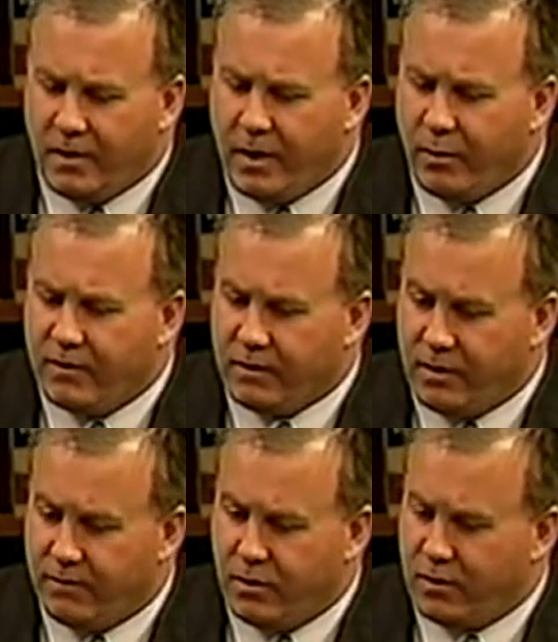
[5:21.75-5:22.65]
They
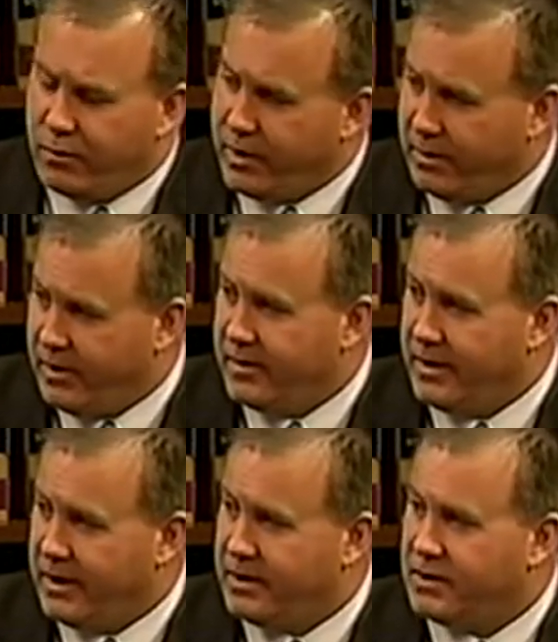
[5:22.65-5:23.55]
recently voted to recommend to
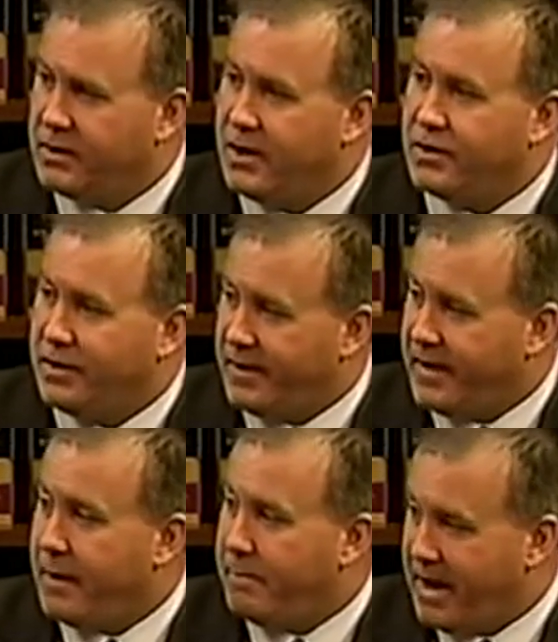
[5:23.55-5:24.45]
the legislature that
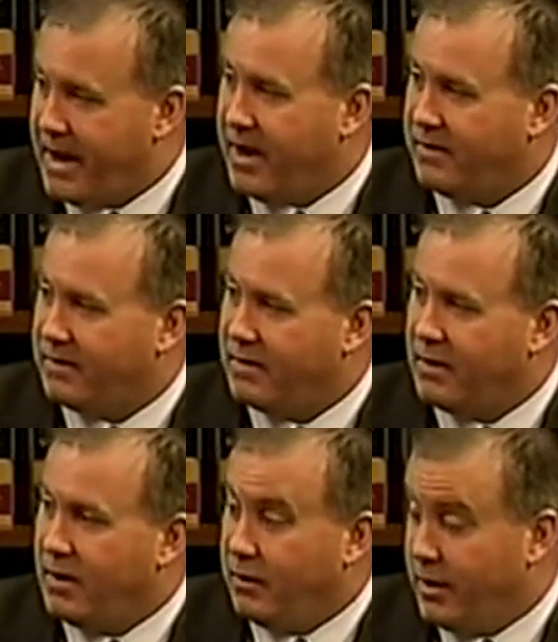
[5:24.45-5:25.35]
they
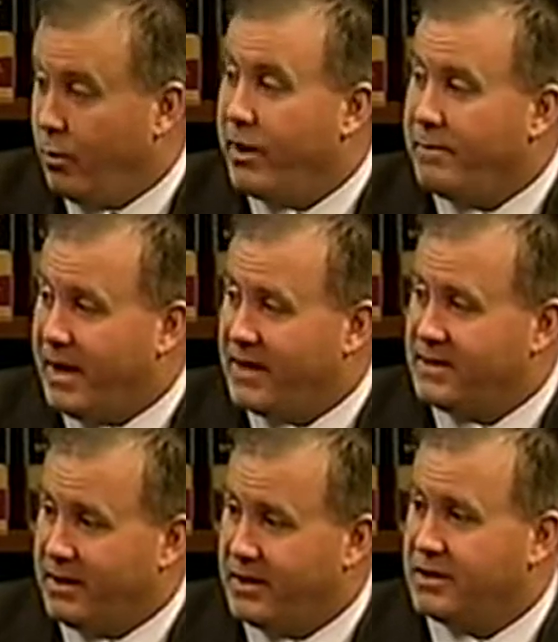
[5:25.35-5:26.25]
repass
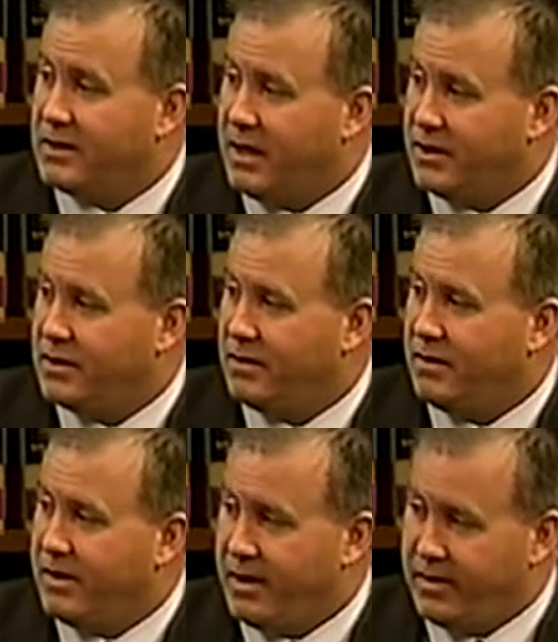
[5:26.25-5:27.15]
the legislation
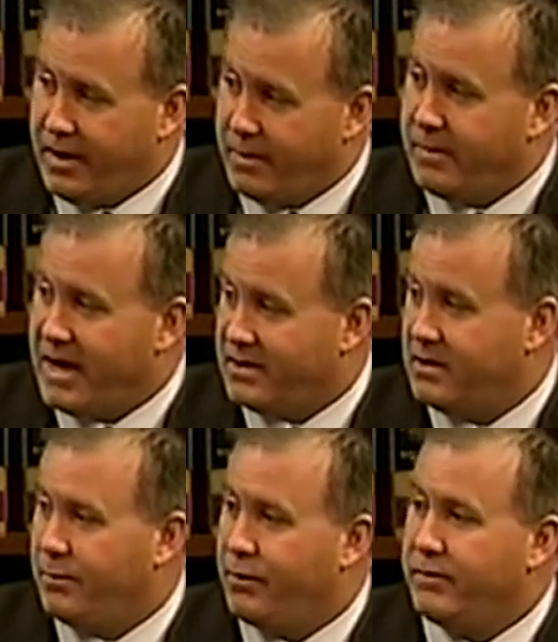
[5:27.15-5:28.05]
that they had passed
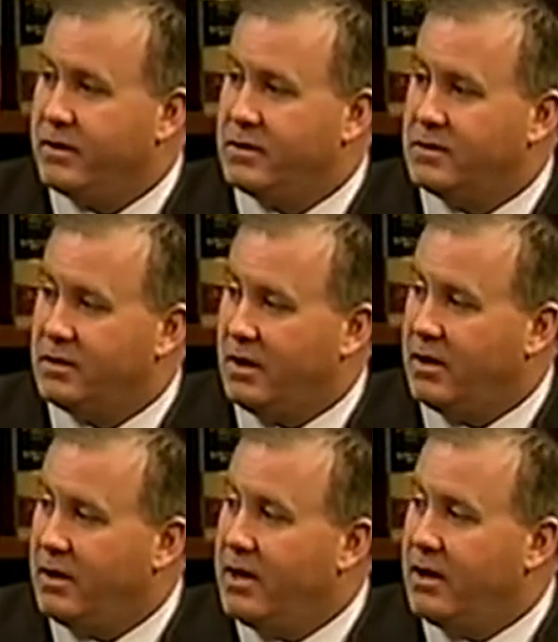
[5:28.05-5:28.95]
in the previous
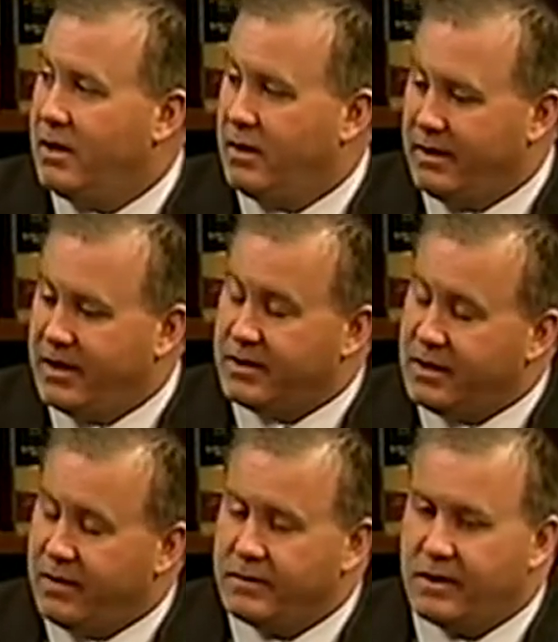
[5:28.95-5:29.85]

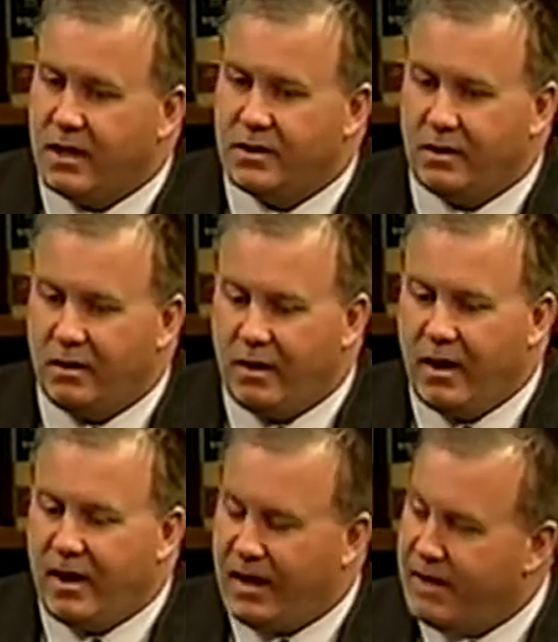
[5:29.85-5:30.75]
legislative session.
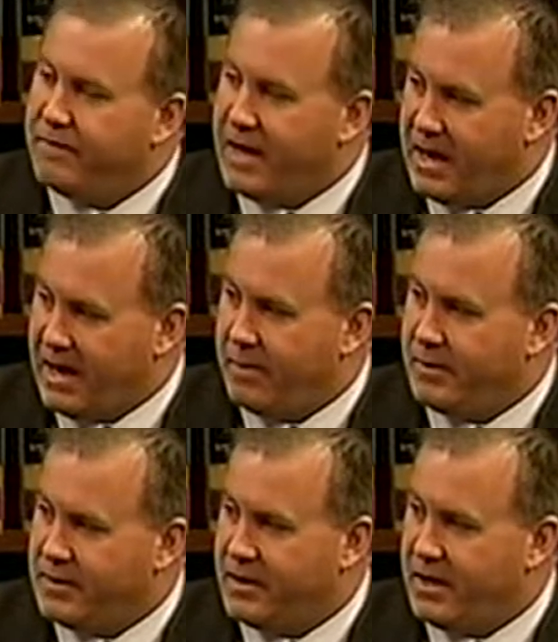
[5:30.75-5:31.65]
If that
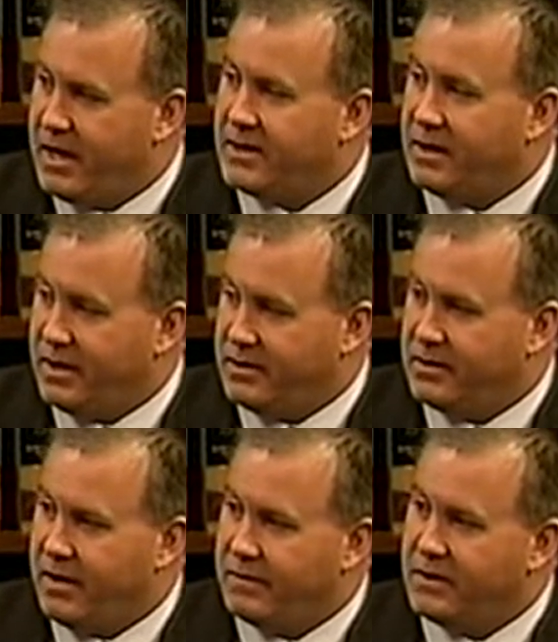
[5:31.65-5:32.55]
happens in the next
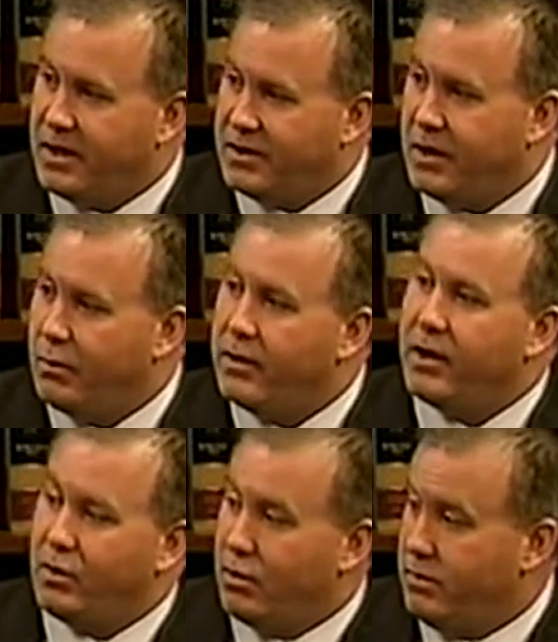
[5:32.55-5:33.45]
legislative session, it will
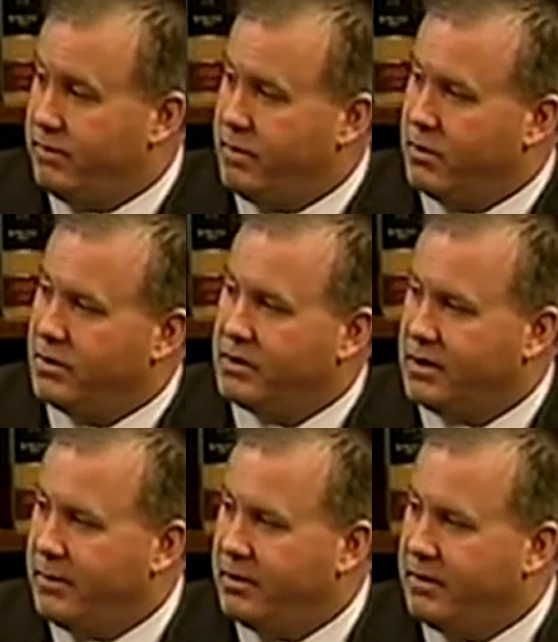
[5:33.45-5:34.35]
then go to the voters,
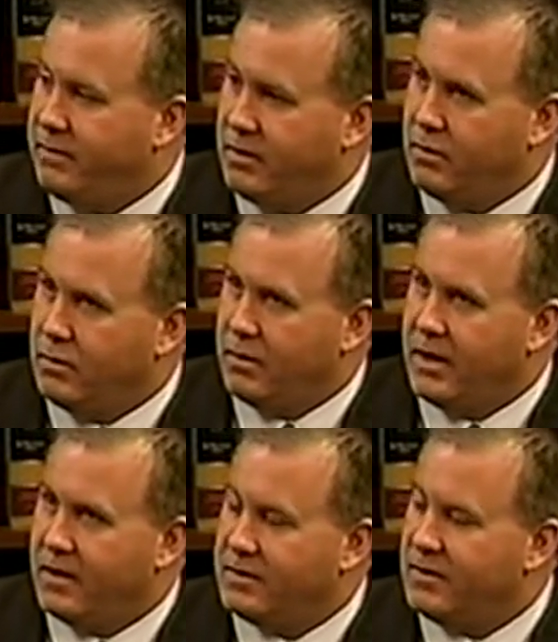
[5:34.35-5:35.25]
I believe, in
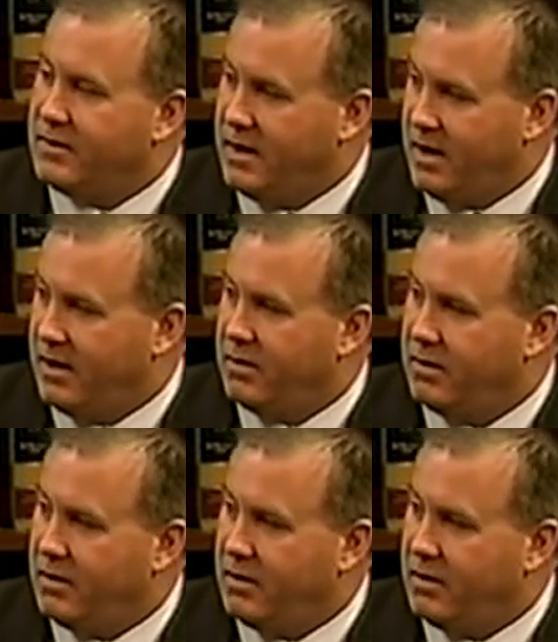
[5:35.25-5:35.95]
2010.